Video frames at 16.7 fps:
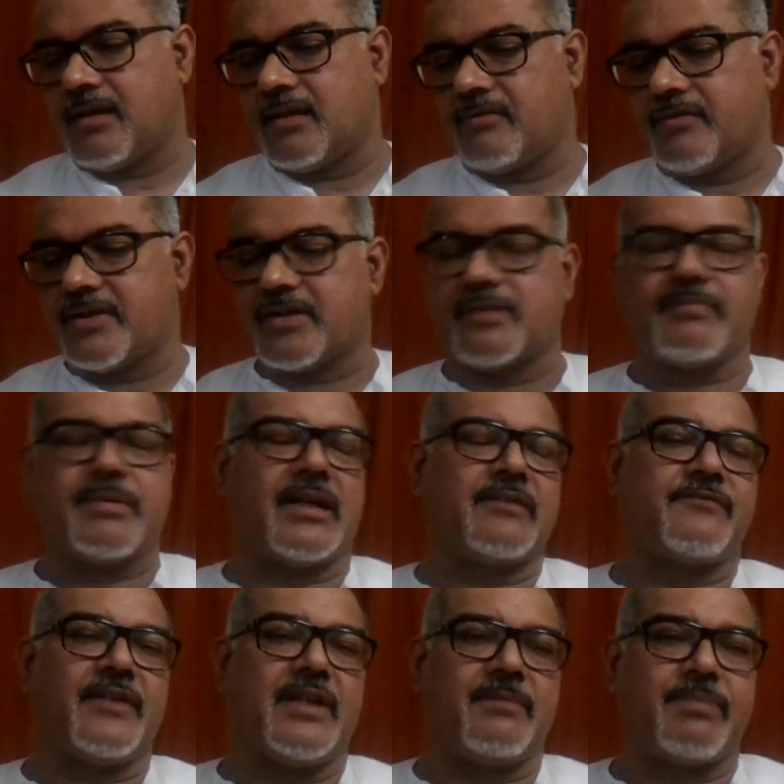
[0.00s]
Richard
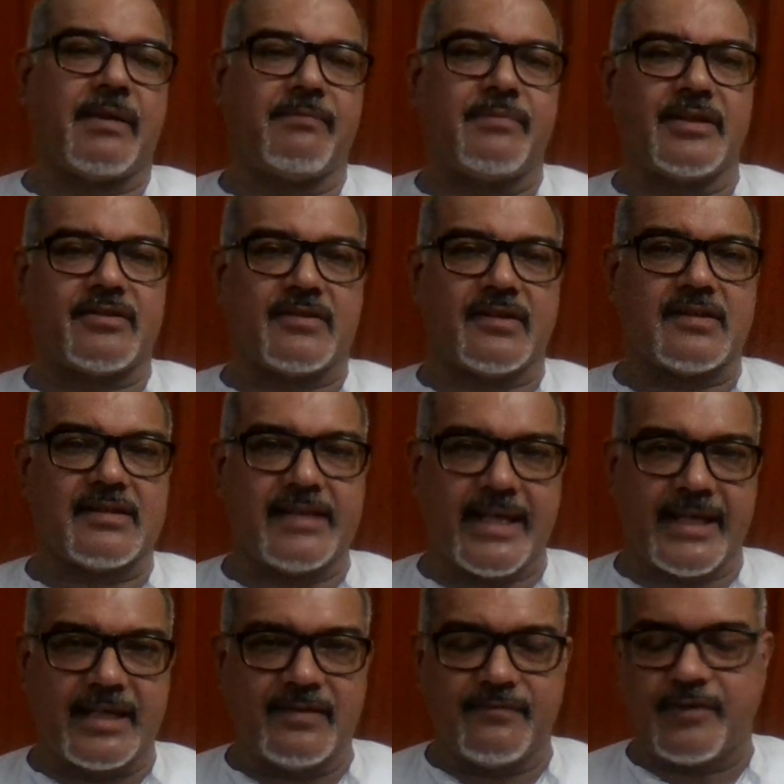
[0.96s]
Barnfield published his
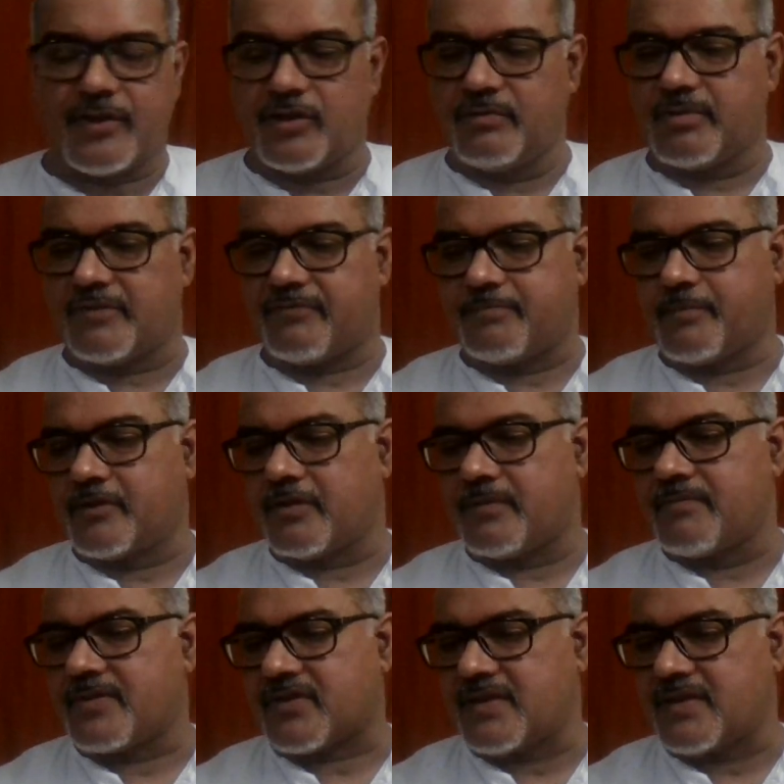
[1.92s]
second volume of poems,